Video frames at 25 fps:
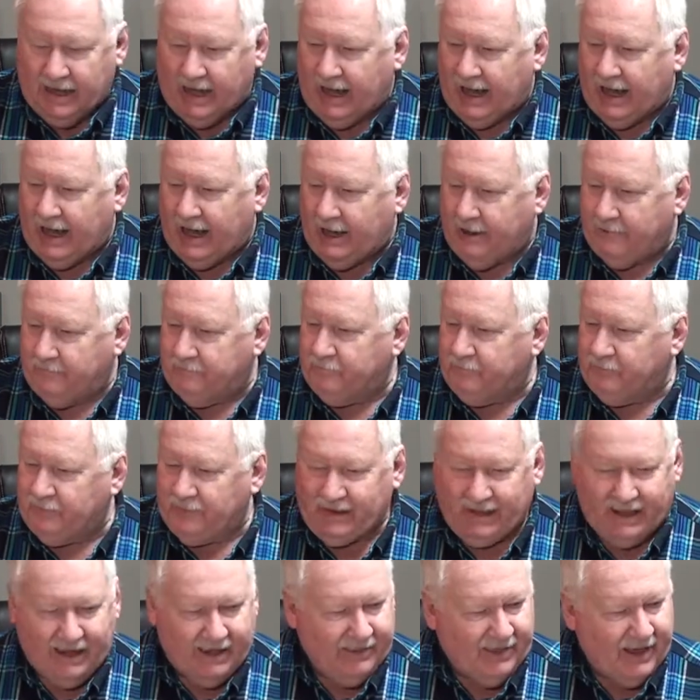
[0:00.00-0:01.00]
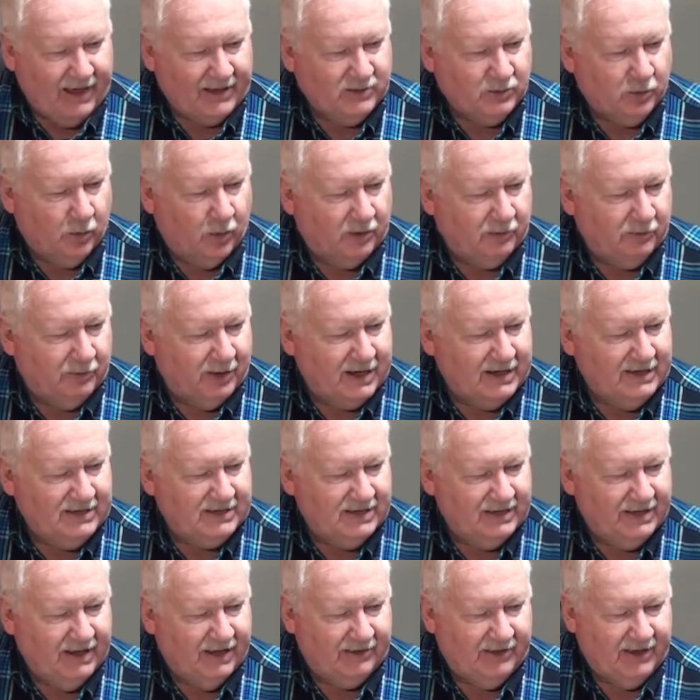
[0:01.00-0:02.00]
Uh, and that's one
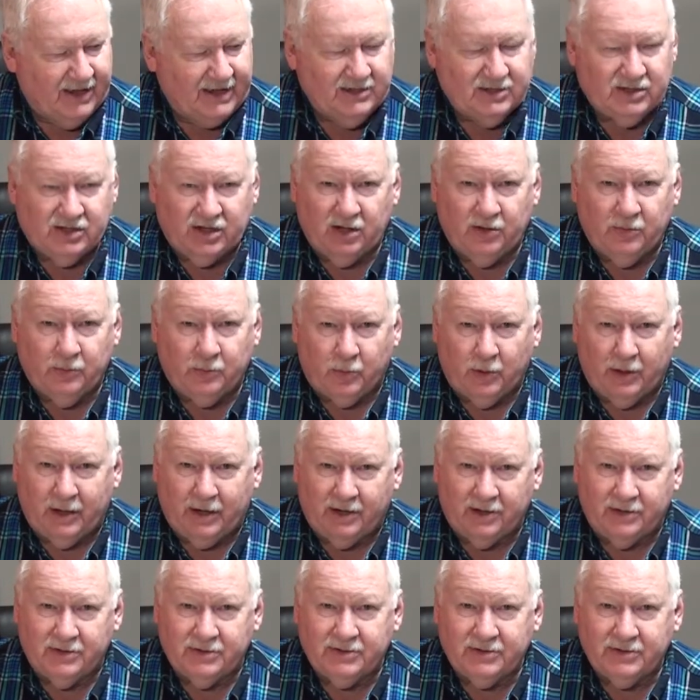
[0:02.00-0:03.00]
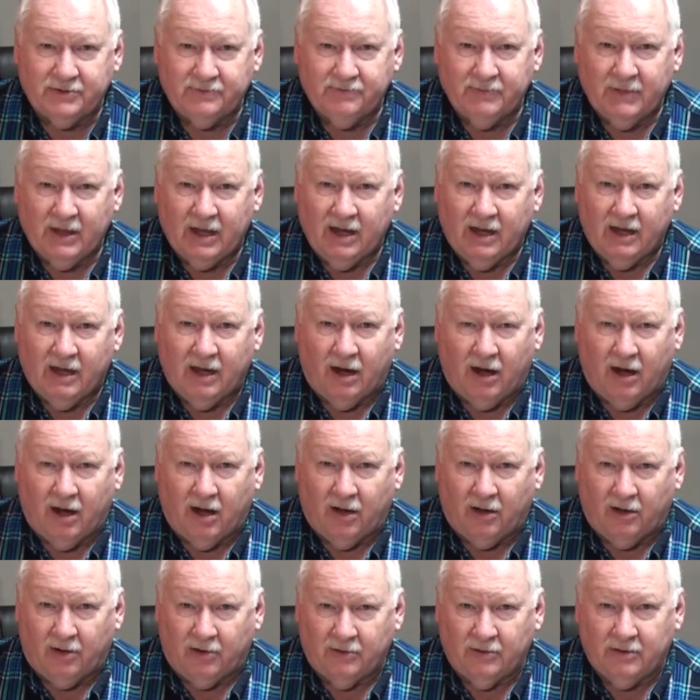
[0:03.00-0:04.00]
reason that these two printers
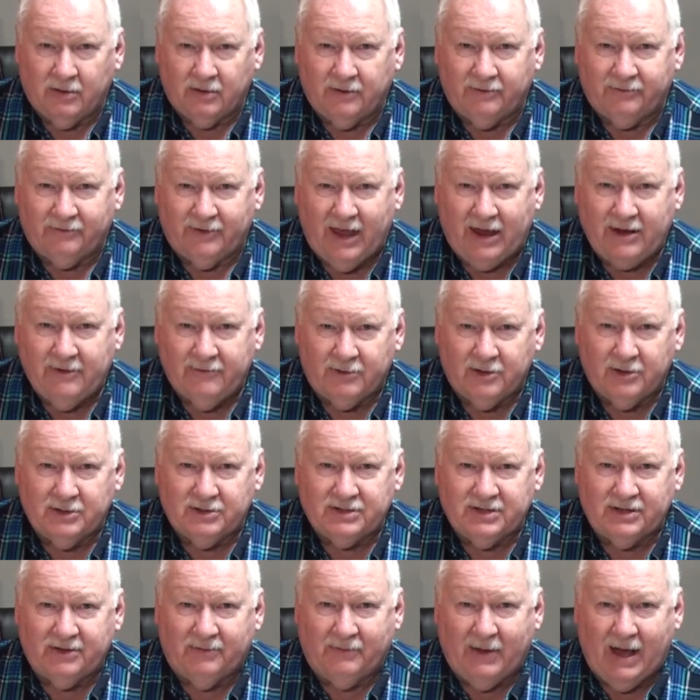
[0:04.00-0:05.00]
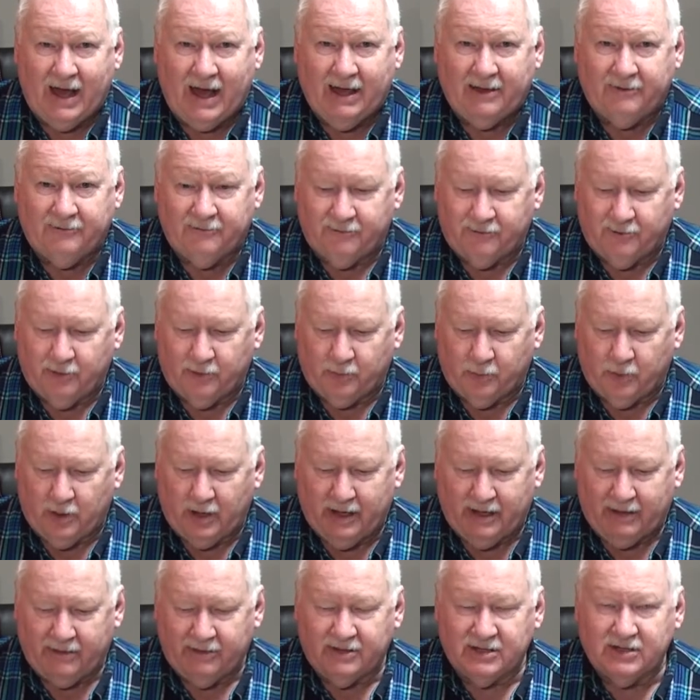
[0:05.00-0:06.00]
are favorites of mine for
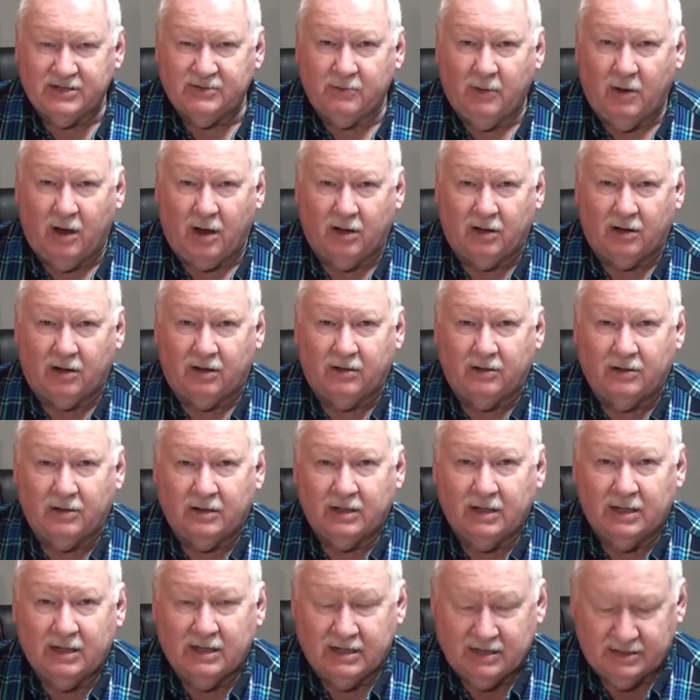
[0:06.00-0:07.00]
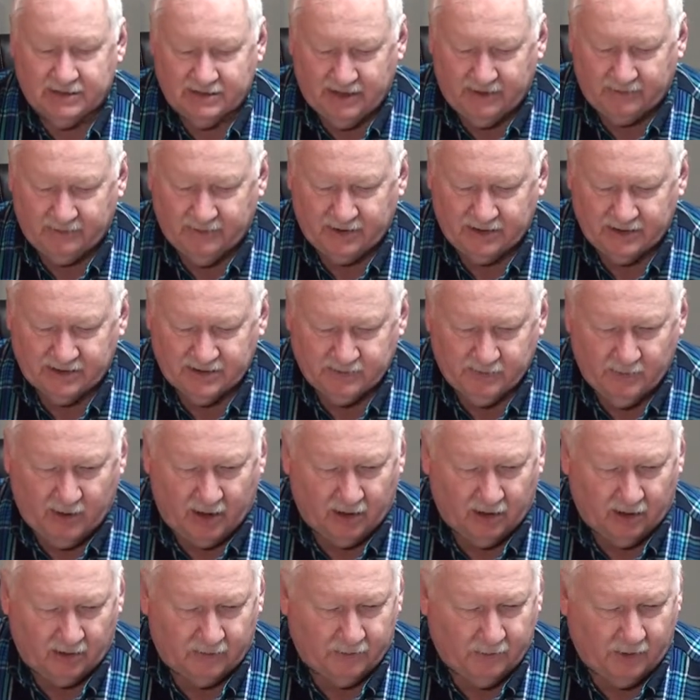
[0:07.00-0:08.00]
printing the smaller, some of the
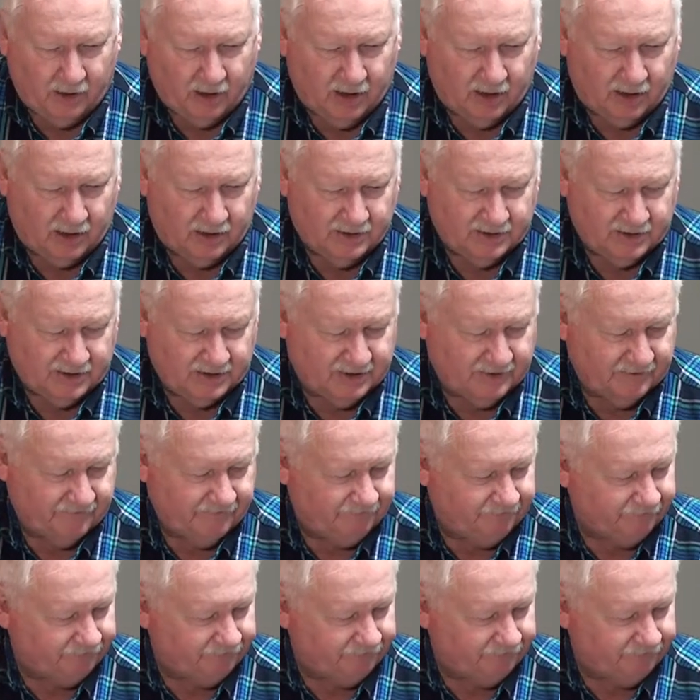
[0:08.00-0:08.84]
smaller parts.